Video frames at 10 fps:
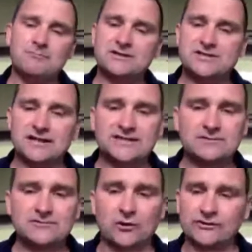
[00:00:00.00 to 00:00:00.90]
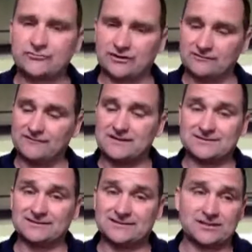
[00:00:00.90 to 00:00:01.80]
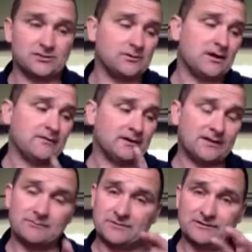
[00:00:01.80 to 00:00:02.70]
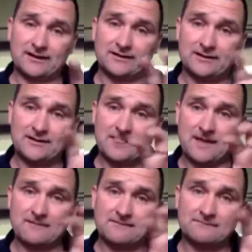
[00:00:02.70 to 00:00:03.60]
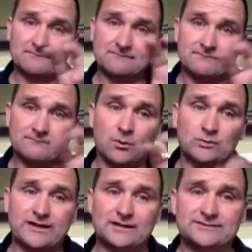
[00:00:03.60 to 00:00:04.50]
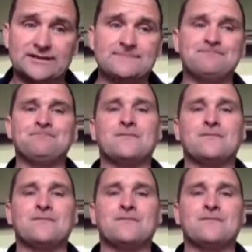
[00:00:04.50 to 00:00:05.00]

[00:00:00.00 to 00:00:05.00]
Pitch the idea with honest, critical friends, and they'll help you like mold the idea.